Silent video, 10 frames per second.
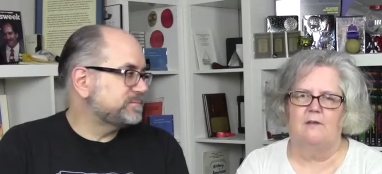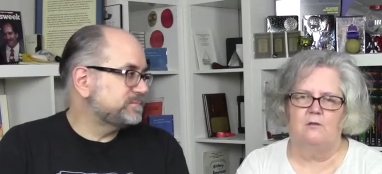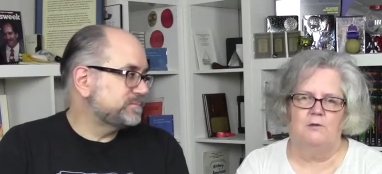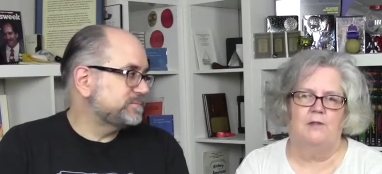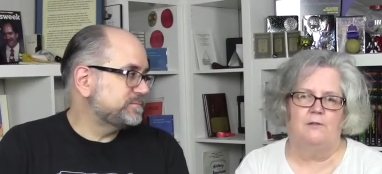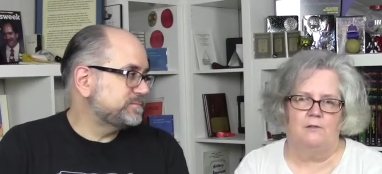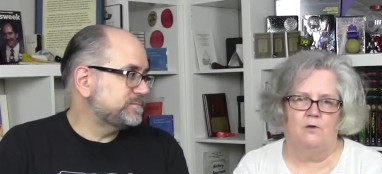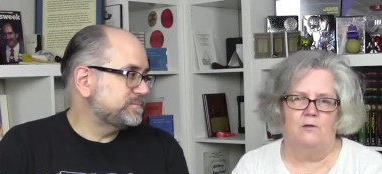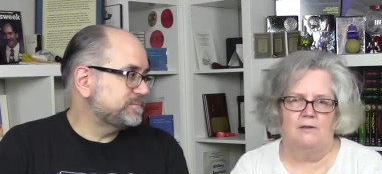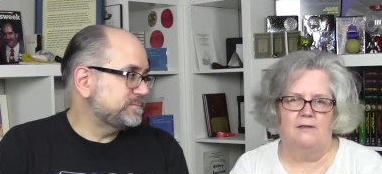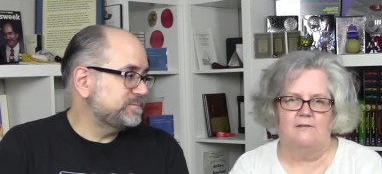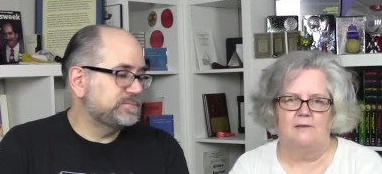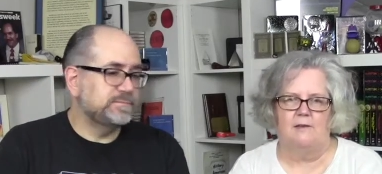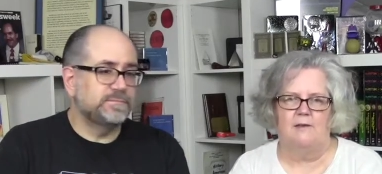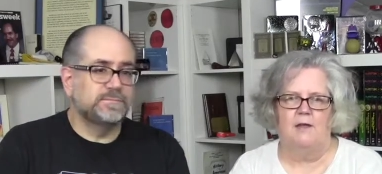Speaker 1: including the local
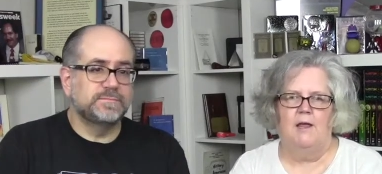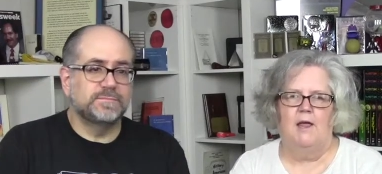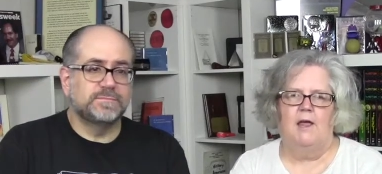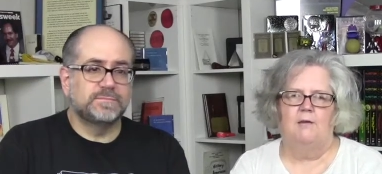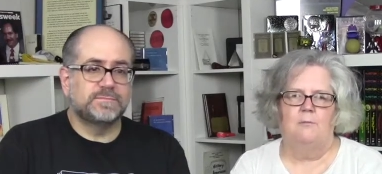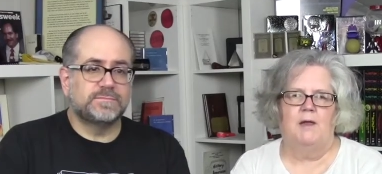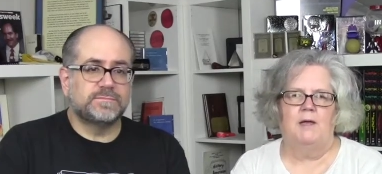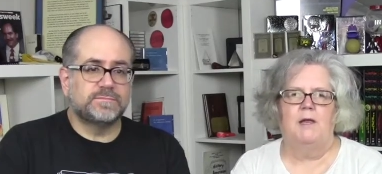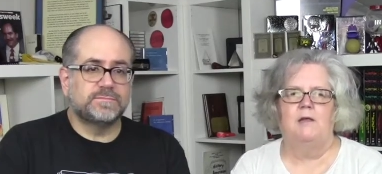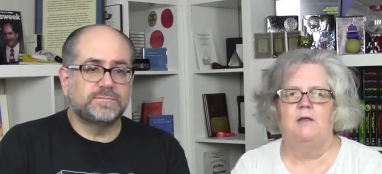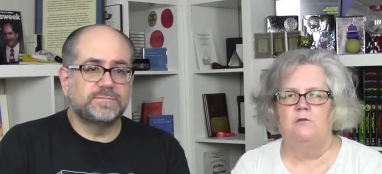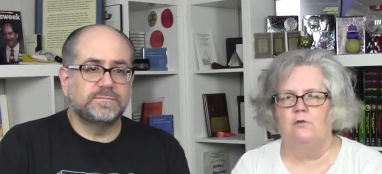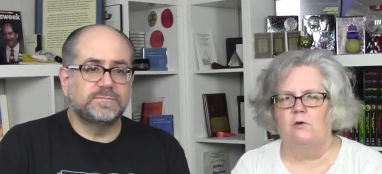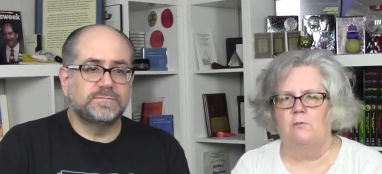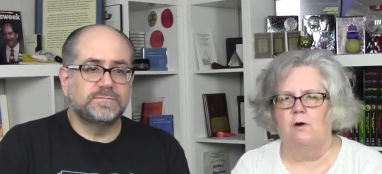Easton, and many
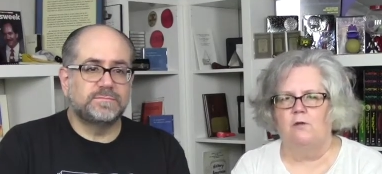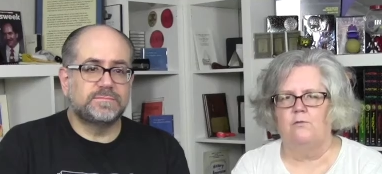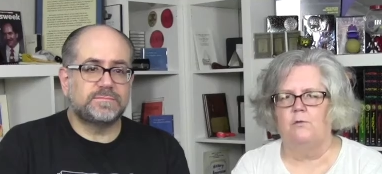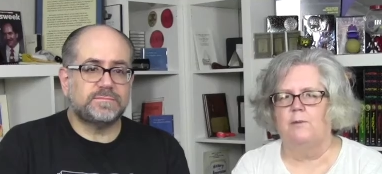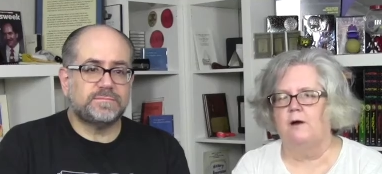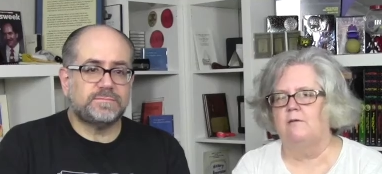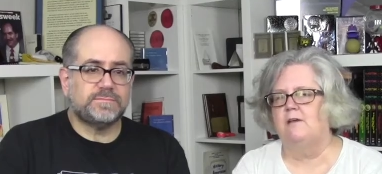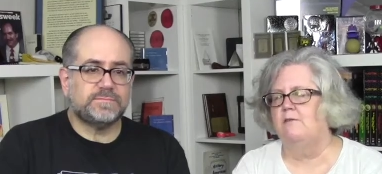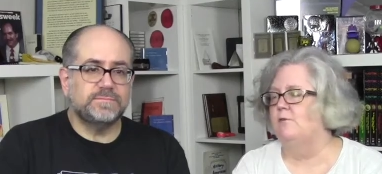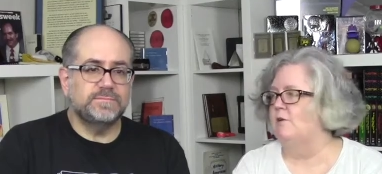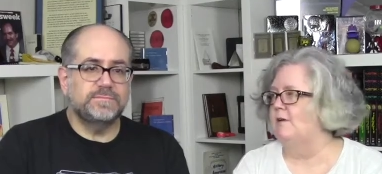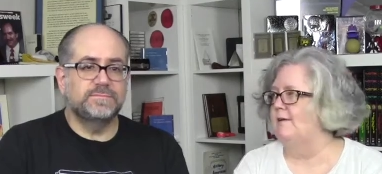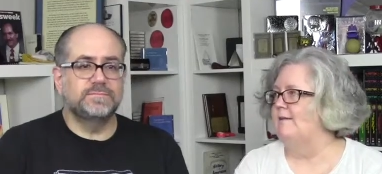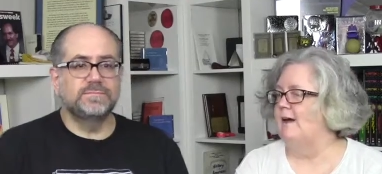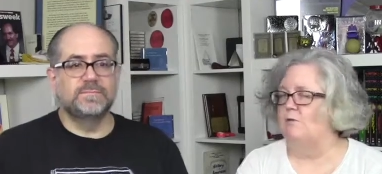indoor malls were partly converted
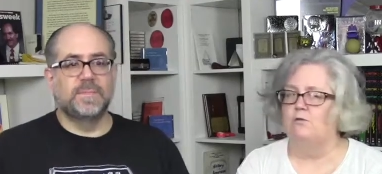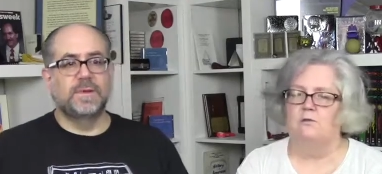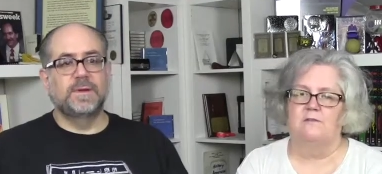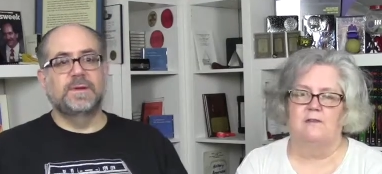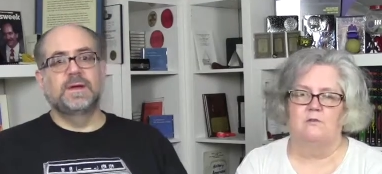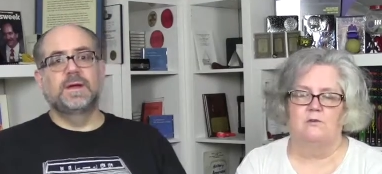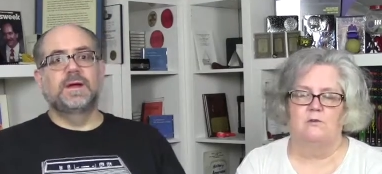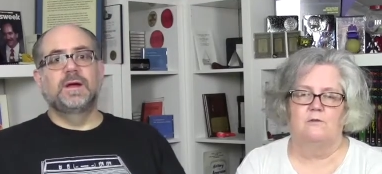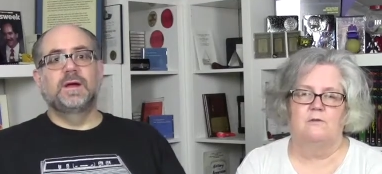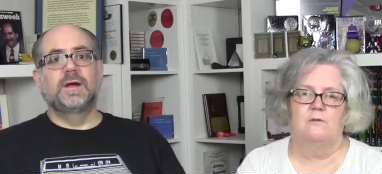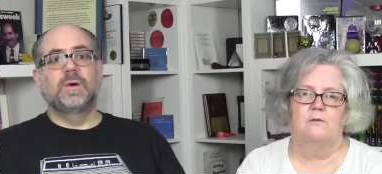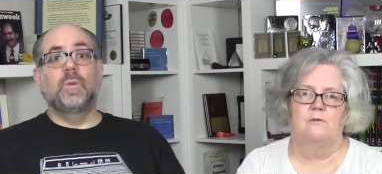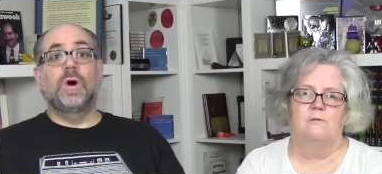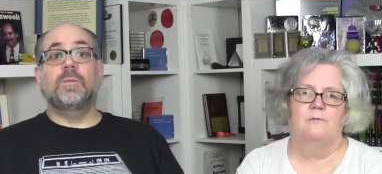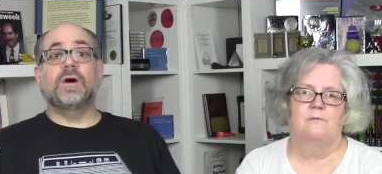into outdoor centers.
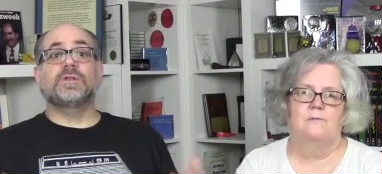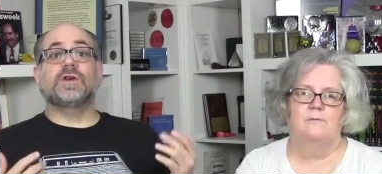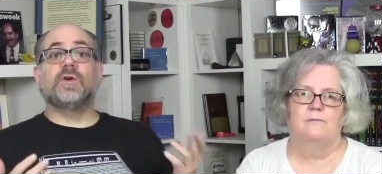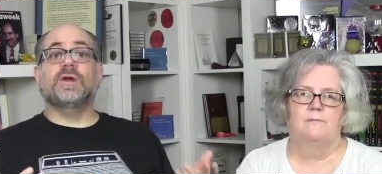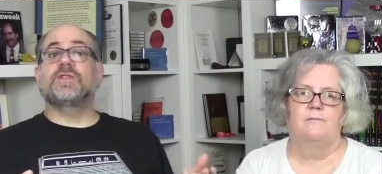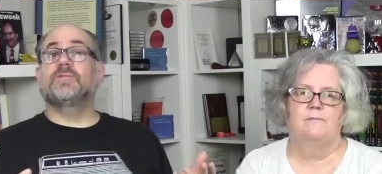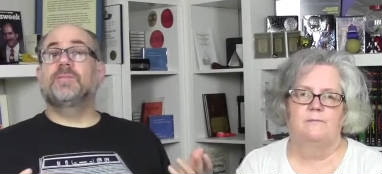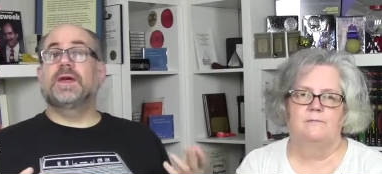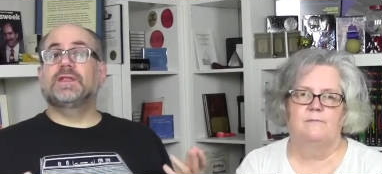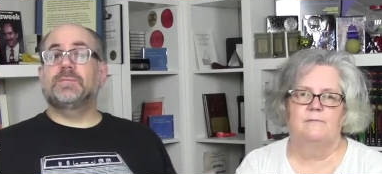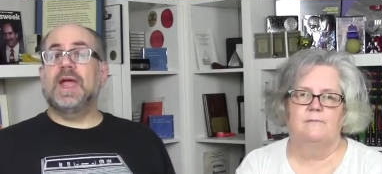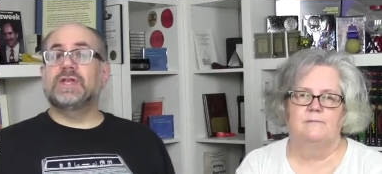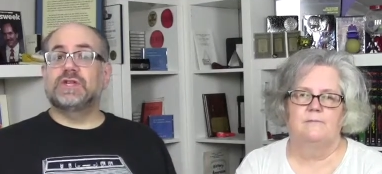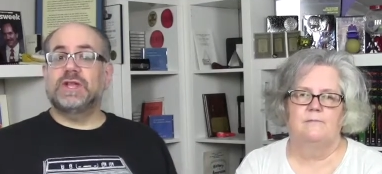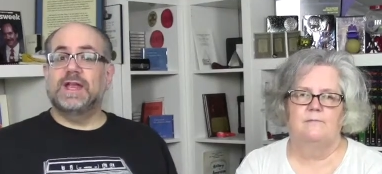
Speaker 2: Walmart's aggressive
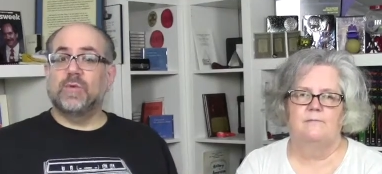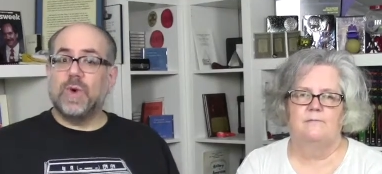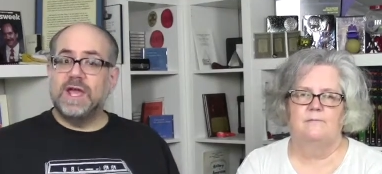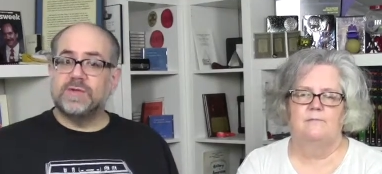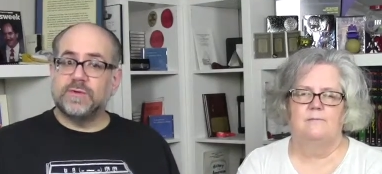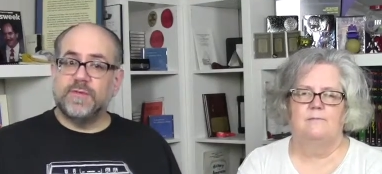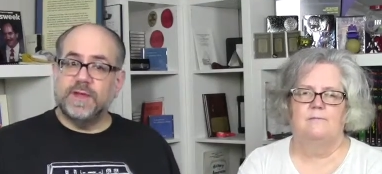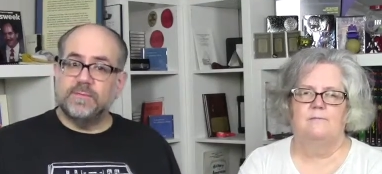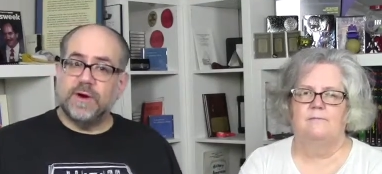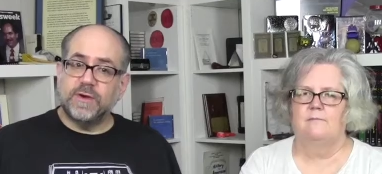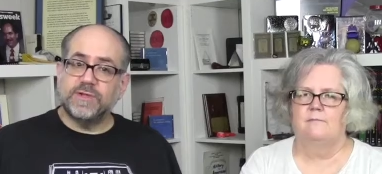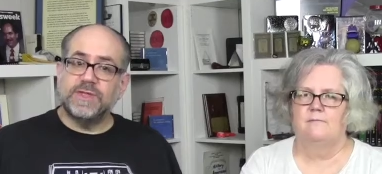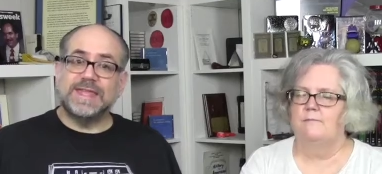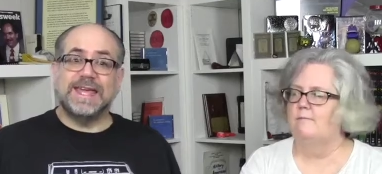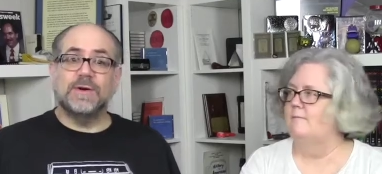expansion and razor thin
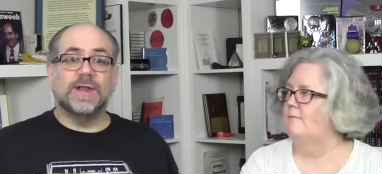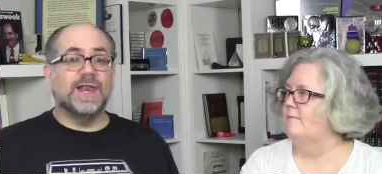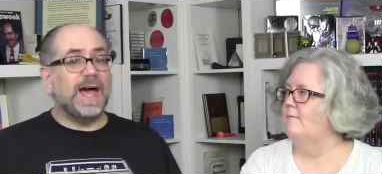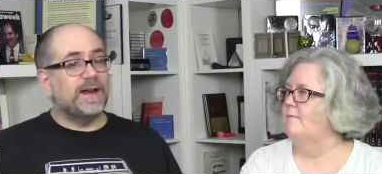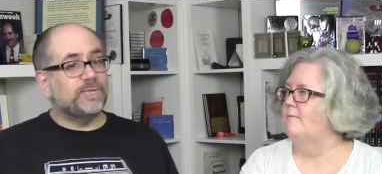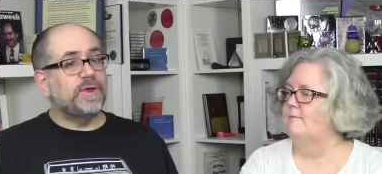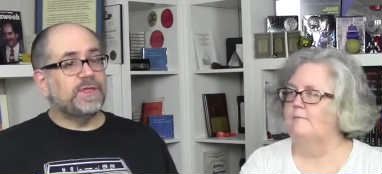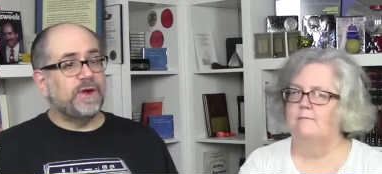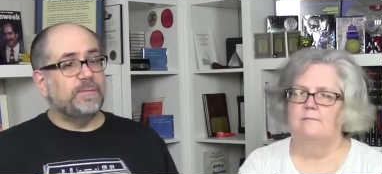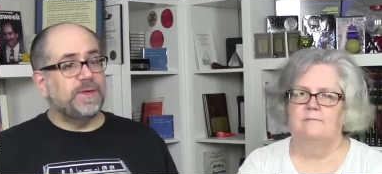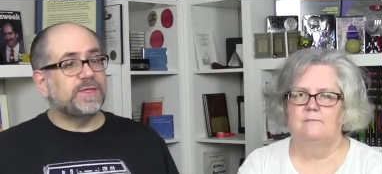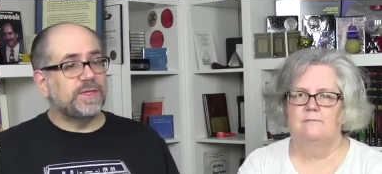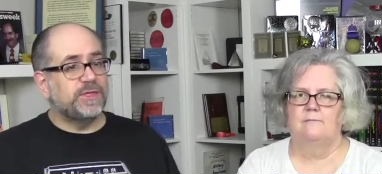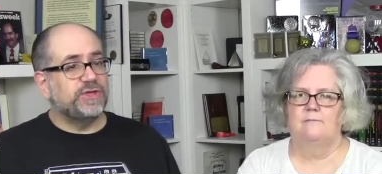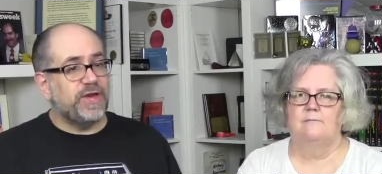margins killed a lot of retail
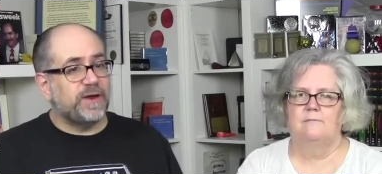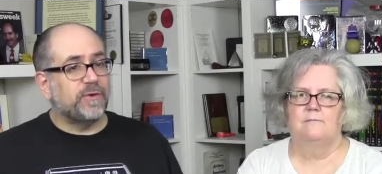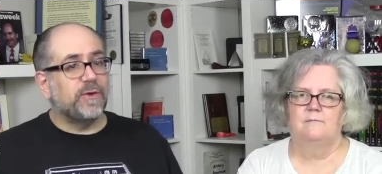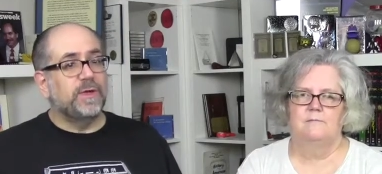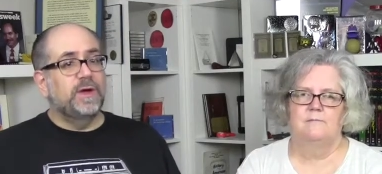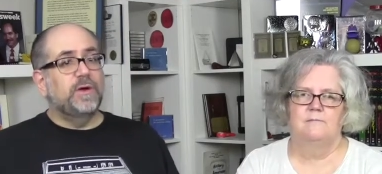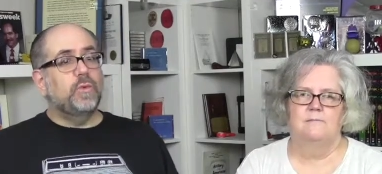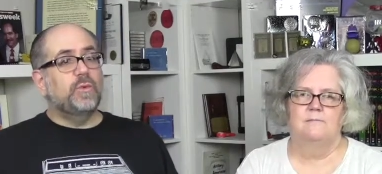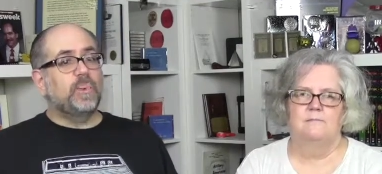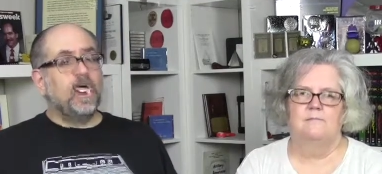business in general, which,